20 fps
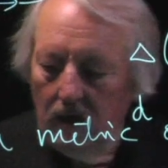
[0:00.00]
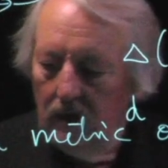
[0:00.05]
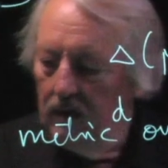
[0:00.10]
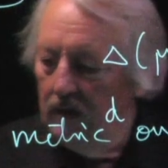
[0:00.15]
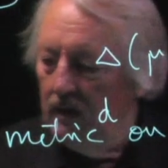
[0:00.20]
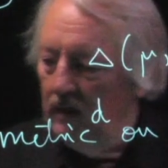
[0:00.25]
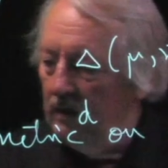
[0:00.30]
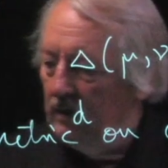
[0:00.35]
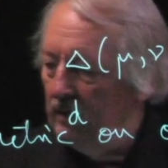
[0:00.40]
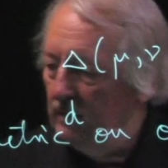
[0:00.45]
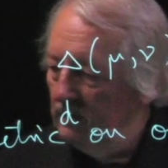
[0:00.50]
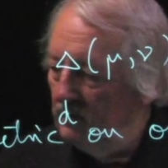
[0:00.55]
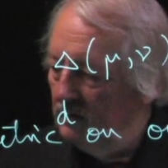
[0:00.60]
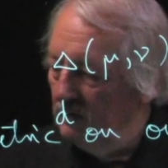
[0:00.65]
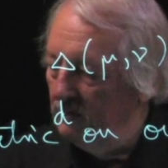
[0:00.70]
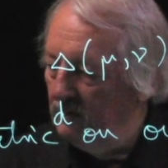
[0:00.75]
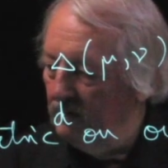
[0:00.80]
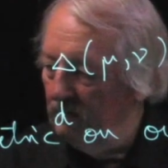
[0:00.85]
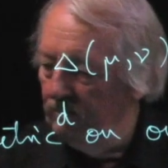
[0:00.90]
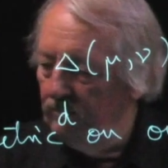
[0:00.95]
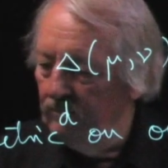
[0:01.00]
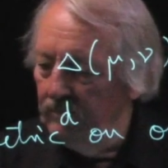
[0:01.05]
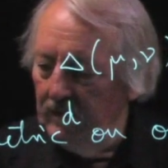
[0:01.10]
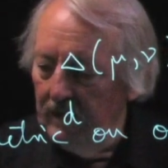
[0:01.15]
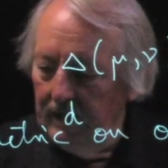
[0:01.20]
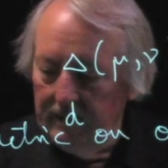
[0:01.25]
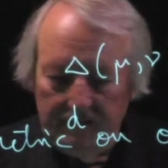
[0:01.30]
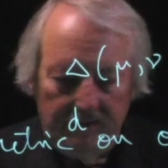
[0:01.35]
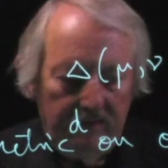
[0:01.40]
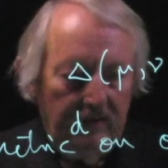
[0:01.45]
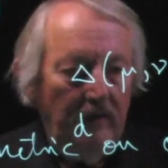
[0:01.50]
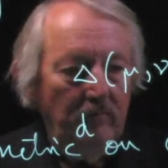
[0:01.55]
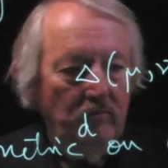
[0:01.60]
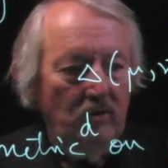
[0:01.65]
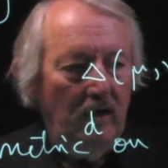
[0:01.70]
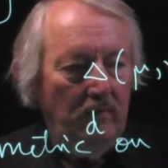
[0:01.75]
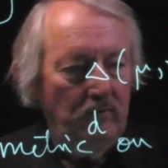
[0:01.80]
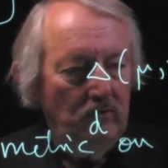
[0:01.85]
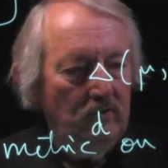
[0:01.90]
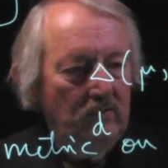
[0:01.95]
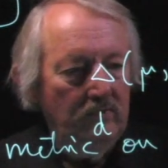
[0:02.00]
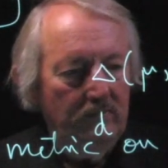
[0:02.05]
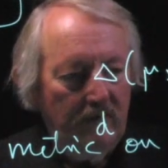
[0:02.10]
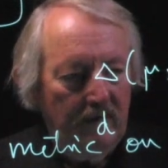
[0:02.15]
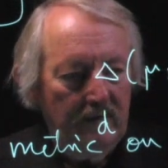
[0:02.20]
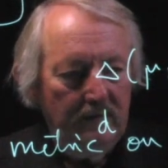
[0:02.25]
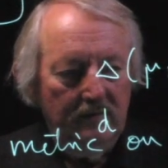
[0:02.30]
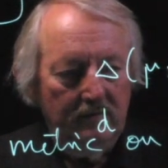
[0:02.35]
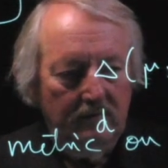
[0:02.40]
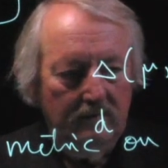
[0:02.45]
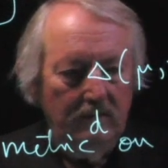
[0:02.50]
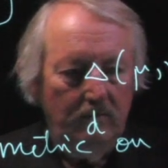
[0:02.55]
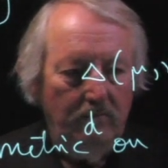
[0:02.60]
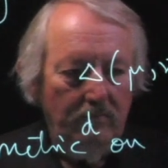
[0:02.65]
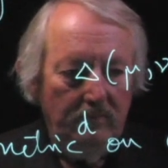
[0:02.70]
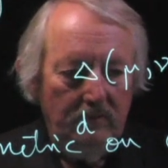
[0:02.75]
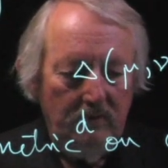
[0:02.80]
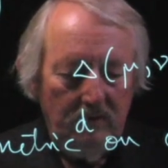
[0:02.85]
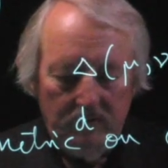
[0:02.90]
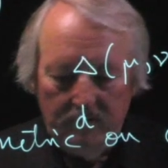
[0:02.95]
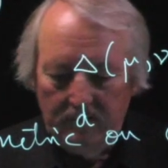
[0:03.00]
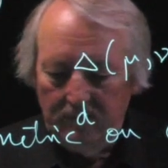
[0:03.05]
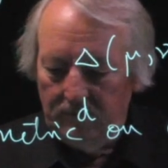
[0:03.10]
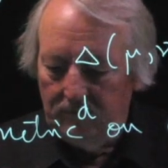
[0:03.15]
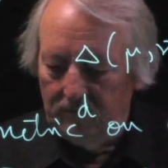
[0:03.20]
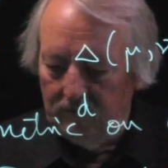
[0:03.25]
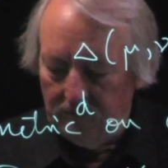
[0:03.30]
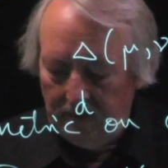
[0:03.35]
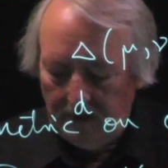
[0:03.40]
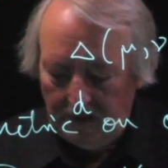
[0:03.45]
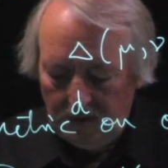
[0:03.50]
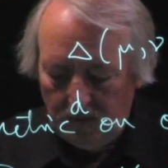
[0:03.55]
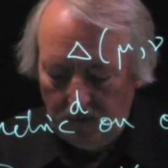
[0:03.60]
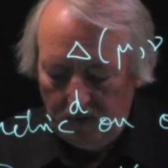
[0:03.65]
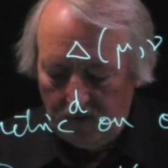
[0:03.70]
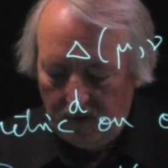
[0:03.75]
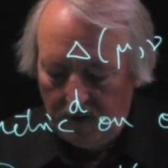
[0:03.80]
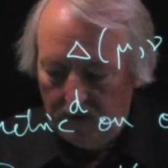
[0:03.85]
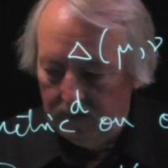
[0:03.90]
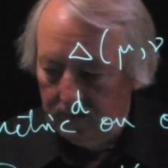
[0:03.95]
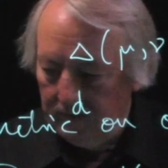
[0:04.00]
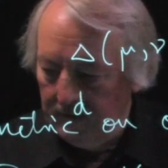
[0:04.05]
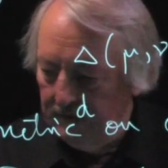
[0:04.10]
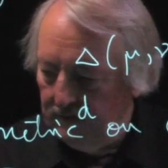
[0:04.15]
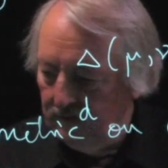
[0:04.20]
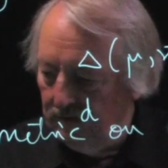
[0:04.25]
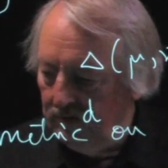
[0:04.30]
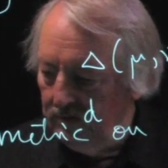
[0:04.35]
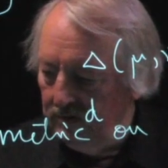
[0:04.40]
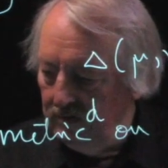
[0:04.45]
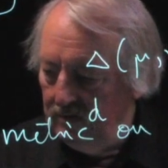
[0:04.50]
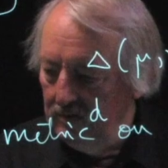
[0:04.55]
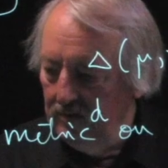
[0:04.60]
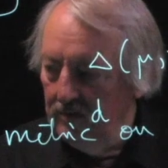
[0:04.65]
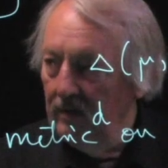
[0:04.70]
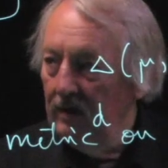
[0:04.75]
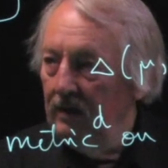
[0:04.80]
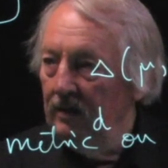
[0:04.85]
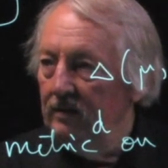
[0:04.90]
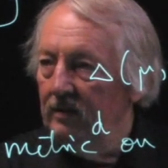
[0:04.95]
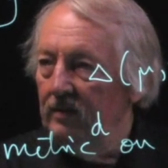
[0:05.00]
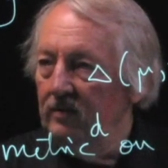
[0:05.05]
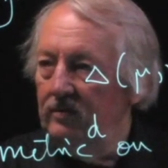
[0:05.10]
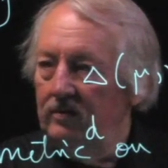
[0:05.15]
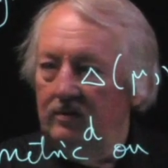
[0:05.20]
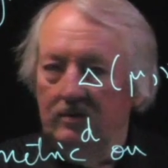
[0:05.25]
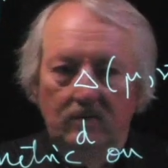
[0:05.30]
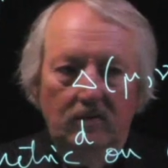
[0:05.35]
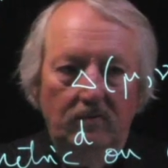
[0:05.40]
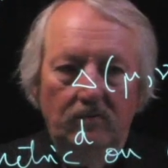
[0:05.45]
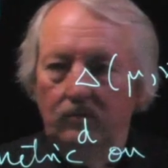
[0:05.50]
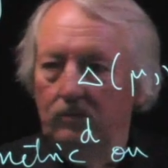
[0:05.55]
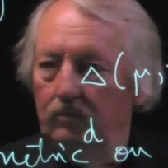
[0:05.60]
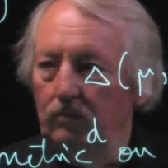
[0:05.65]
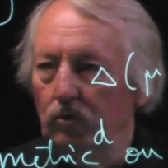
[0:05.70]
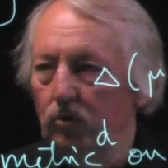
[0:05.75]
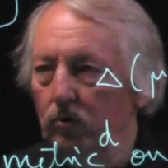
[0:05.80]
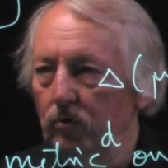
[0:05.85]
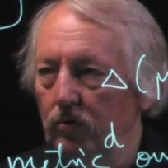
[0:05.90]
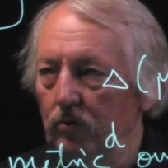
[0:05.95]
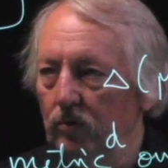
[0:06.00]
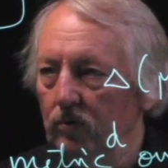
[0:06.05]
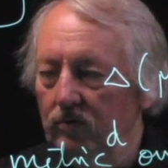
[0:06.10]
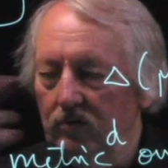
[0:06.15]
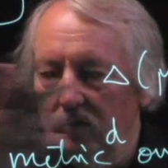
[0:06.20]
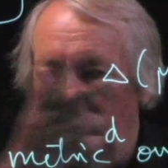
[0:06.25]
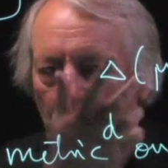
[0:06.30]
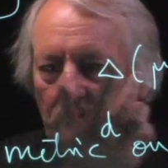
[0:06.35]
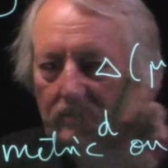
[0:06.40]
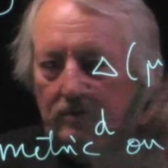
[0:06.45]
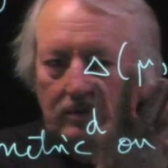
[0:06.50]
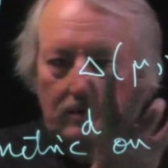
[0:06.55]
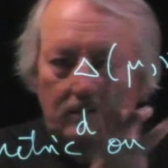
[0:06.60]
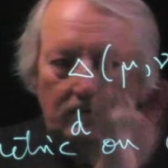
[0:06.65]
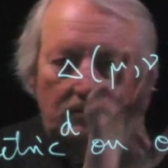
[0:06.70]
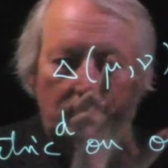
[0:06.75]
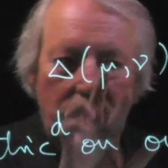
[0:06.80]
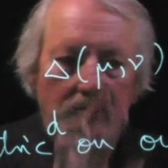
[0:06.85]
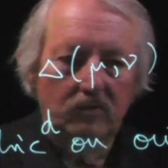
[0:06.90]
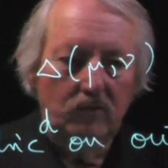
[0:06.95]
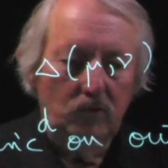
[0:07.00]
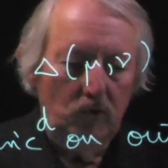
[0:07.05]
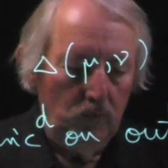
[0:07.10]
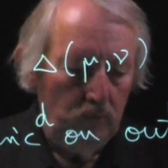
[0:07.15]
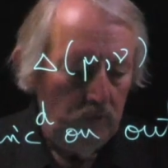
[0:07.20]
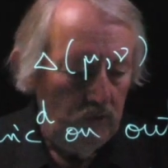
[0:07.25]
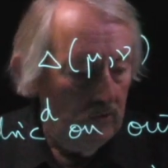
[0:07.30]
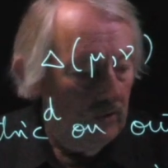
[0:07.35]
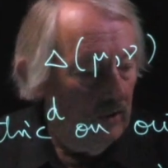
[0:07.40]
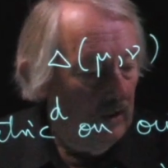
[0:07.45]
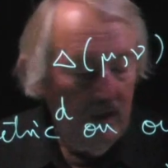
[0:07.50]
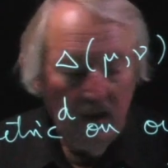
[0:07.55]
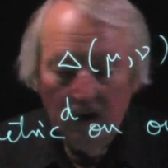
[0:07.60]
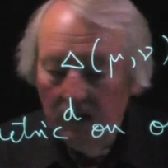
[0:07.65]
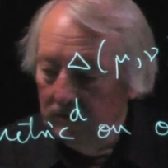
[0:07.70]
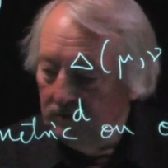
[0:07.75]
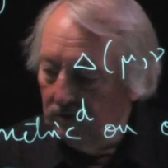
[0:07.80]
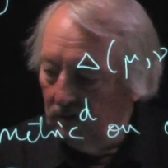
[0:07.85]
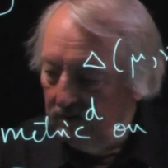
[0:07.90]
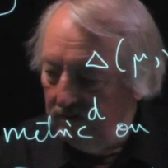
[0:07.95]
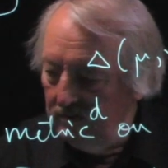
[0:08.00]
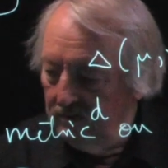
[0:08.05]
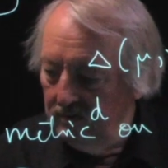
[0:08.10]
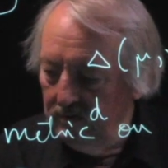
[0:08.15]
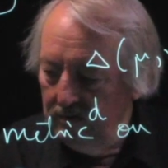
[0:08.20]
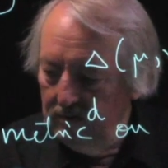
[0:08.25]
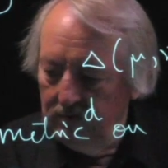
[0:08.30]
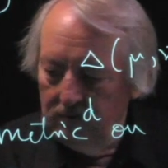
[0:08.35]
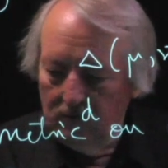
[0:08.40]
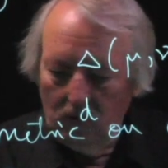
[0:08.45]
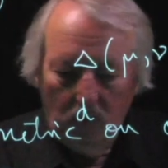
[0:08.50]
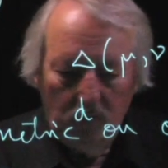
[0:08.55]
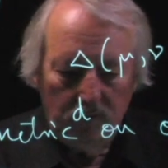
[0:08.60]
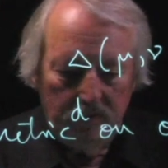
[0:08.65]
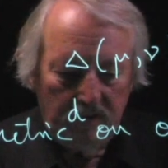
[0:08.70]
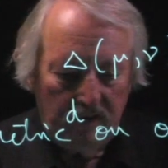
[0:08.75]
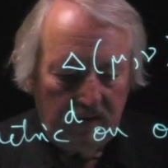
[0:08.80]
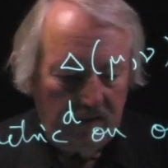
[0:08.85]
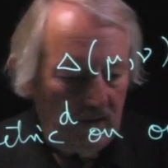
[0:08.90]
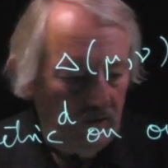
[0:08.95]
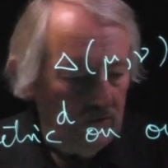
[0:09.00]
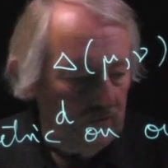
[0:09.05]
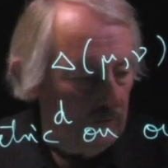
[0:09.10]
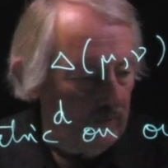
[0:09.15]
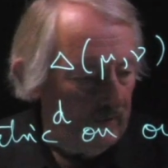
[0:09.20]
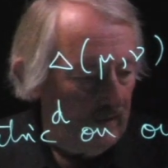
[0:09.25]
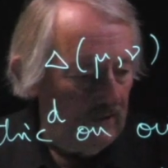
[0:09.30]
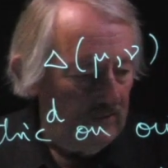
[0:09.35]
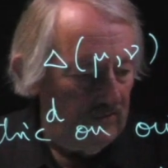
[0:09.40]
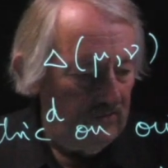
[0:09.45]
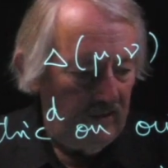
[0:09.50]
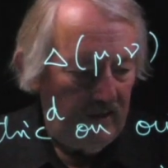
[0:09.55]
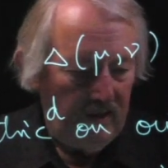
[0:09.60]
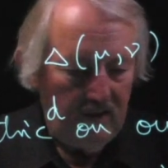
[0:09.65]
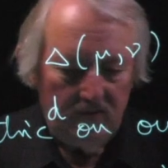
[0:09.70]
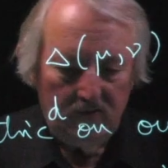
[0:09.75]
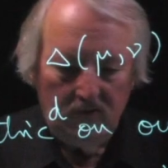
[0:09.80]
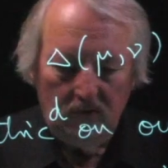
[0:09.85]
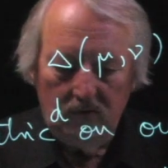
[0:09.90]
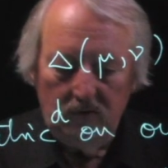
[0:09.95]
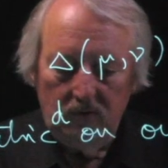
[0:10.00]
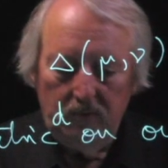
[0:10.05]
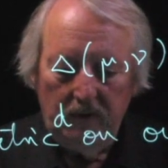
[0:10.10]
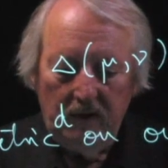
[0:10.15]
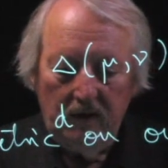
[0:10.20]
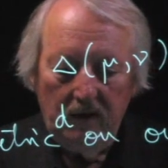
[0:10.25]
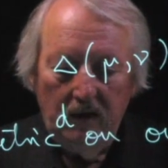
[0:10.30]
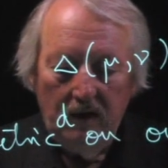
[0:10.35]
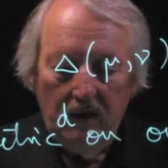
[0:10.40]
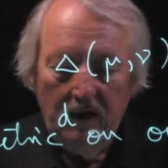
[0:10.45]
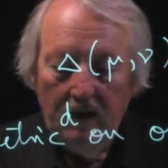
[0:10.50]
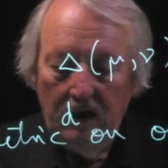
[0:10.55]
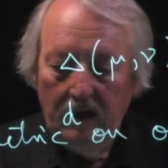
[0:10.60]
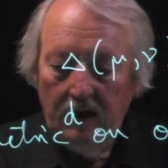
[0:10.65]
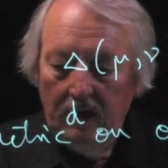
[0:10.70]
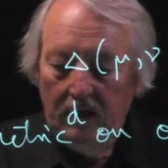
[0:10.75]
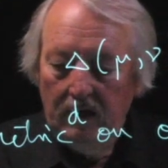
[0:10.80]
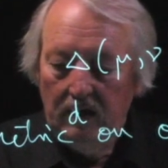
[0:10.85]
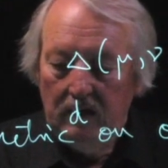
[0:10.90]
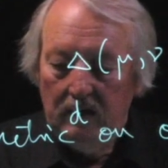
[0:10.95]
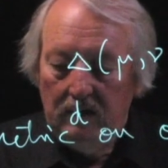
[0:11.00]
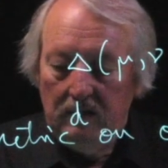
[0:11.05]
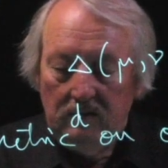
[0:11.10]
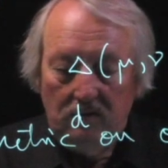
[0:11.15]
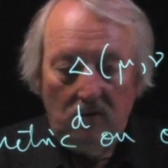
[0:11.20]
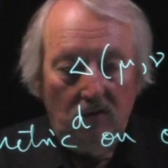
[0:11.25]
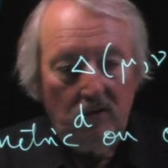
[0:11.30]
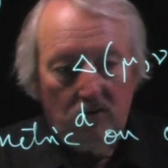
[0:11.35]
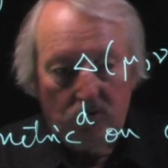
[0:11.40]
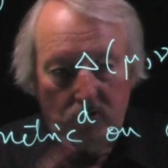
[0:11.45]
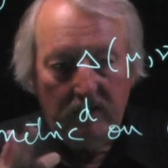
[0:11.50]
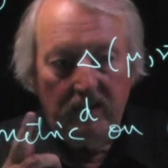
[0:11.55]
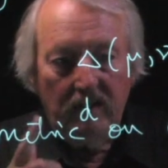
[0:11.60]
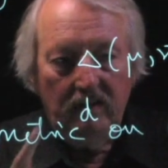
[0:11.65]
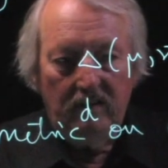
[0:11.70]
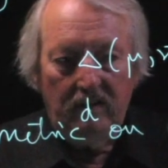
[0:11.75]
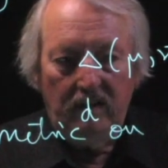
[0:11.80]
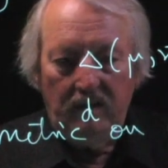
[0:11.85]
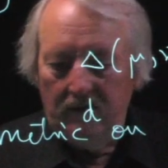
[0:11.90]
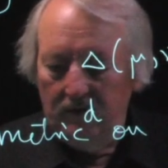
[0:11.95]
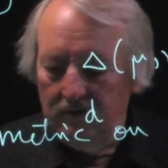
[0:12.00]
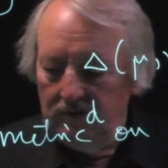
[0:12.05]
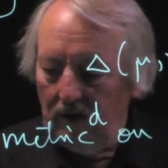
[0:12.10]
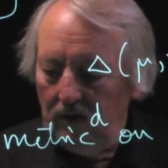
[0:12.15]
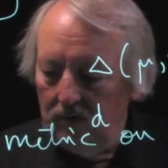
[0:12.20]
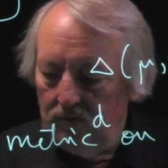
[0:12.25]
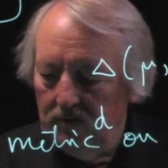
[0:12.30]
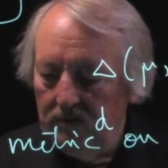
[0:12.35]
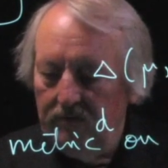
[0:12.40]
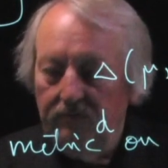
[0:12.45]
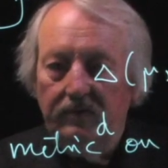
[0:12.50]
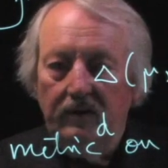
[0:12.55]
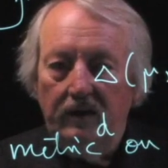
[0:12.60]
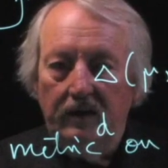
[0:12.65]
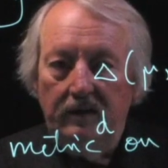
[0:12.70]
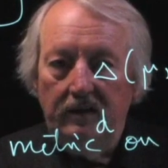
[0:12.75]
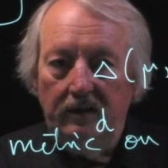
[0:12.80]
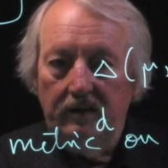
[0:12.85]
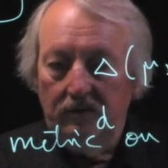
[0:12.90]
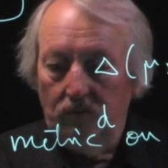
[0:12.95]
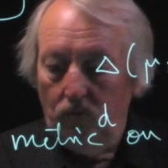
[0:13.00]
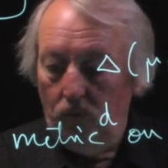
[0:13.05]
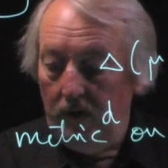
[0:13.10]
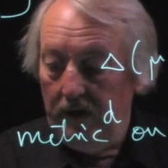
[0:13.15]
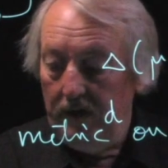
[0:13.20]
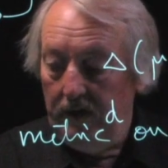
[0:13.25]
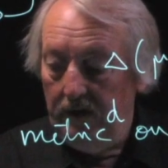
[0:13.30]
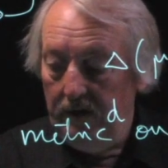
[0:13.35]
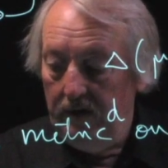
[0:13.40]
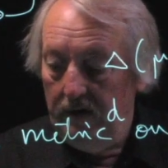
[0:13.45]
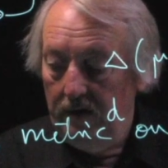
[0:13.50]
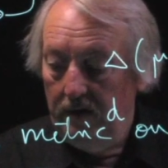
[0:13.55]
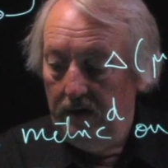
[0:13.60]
uh, at the same time, you define the distance the other way around, right? So, distance of mu nu is always the distance of mu mu. So it's all that goes without saying, so to speak. So the tricky thing is how to define it when